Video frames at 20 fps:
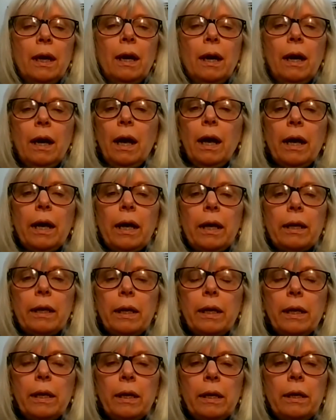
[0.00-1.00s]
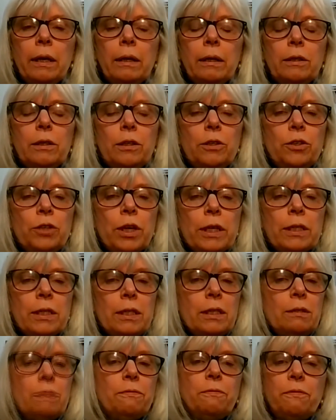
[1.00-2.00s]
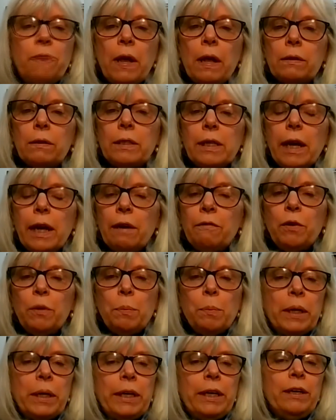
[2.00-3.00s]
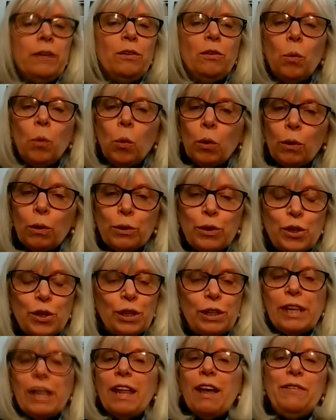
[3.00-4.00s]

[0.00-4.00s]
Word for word: uh, he just felt everybody in the world should